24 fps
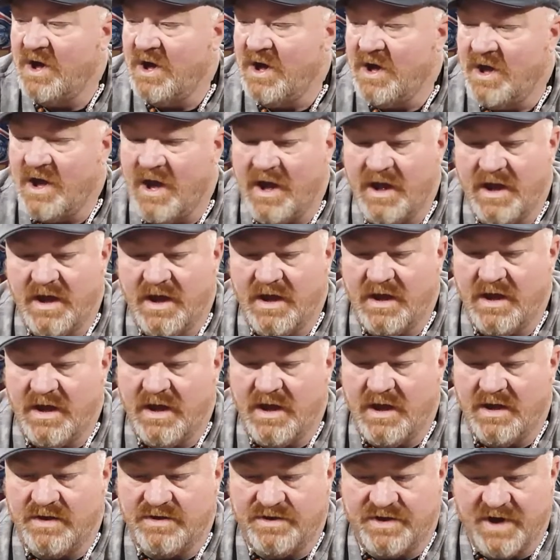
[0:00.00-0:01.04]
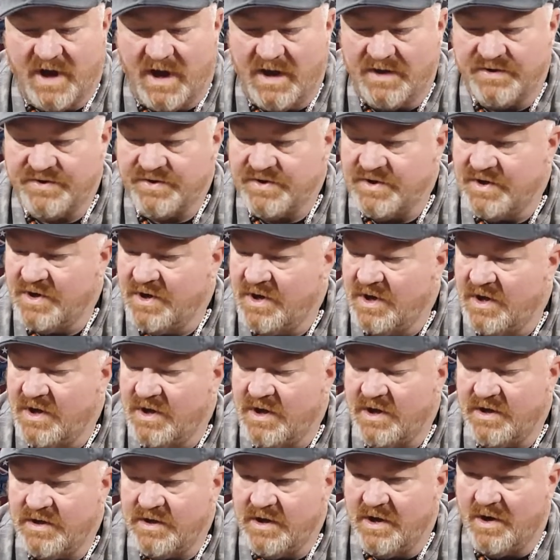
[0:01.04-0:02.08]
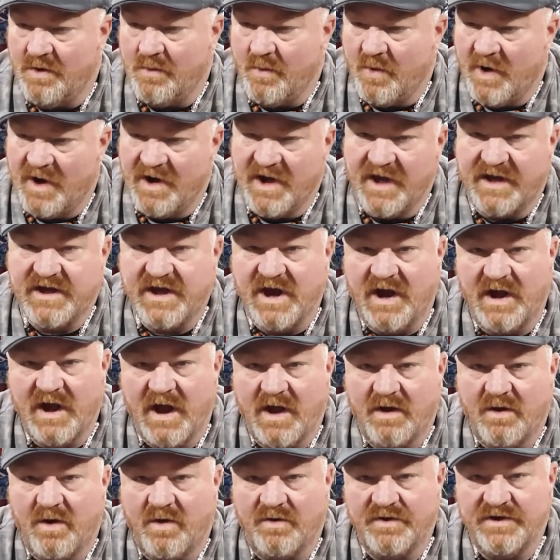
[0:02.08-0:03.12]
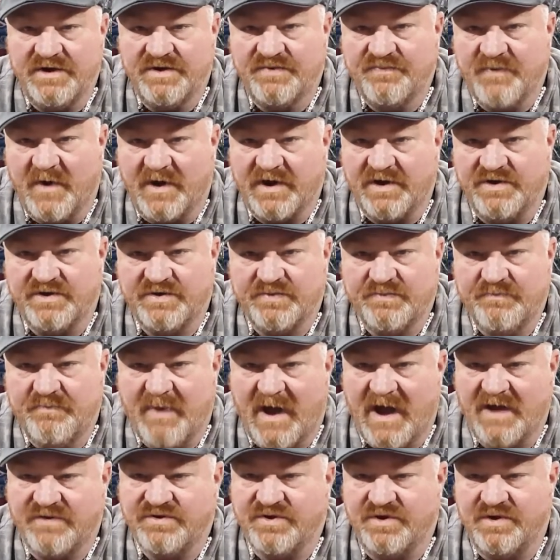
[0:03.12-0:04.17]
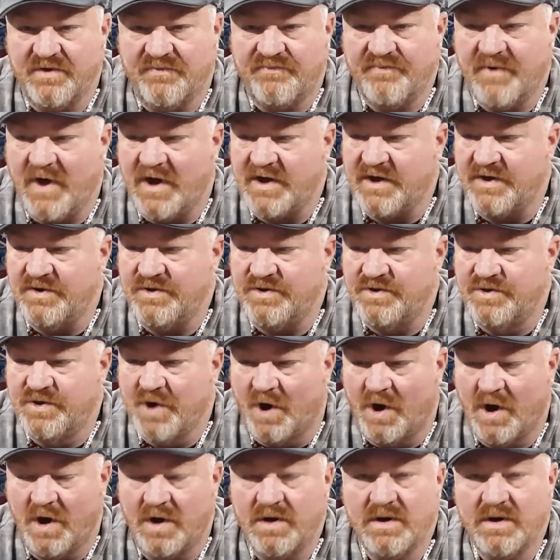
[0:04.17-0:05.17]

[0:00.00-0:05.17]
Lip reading: It dust. Where they cut out all these fucking spots in the fucking dirt.